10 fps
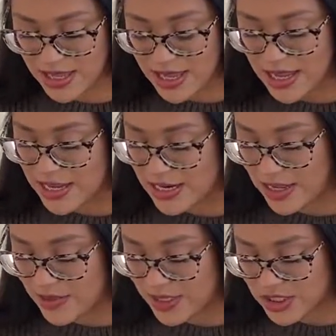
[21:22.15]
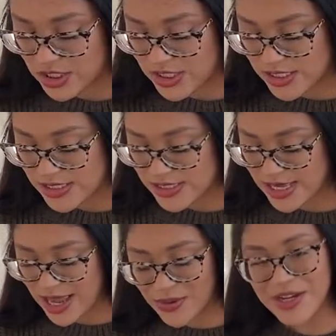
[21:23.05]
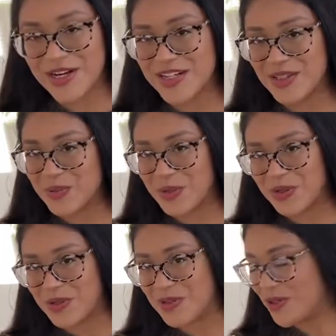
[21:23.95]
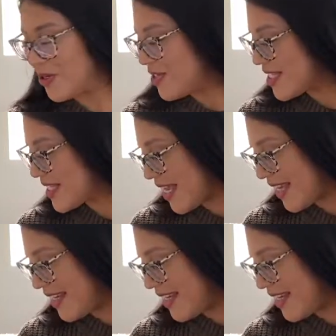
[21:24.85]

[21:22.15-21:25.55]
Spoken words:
and now that she's out here in the world, Earthside,